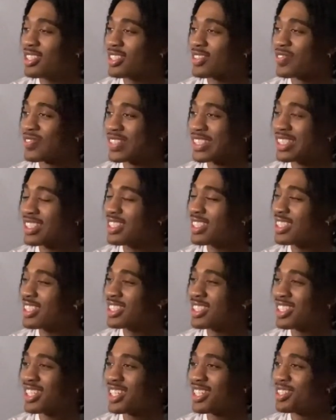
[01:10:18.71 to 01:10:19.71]
Cause
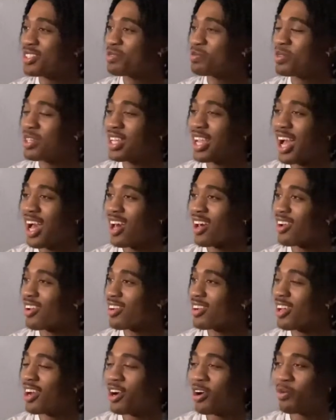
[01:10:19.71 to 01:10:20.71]
she just be, I
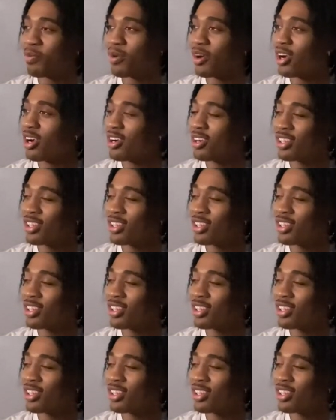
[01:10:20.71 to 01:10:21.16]
don't know, bro.